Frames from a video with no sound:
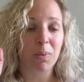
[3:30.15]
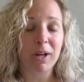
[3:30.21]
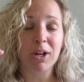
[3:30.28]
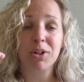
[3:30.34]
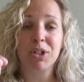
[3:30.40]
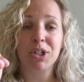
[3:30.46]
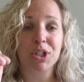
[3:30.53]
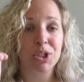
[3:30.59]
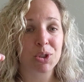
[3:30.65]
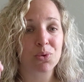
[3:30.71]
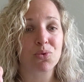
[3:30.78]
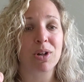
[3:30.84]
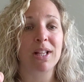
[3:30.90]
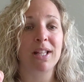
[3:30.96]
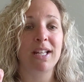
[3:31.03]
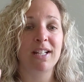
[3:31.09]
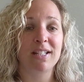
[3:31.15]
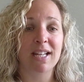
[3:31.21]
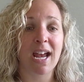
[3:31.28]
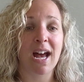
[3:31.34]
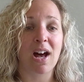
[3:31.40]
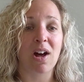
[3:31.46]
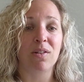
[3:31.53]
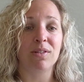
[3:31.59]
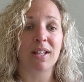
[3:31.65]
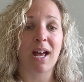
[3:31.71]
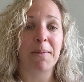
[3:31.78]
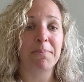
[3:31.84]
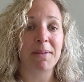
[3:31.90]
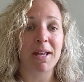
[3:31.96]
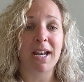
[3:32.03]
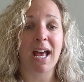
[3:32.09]
we are just drilling down
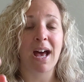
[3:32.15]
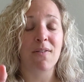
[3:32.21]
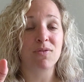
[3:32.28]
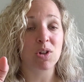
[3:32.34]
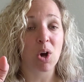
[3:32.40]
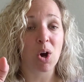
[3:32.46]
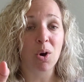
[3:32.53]
that men have to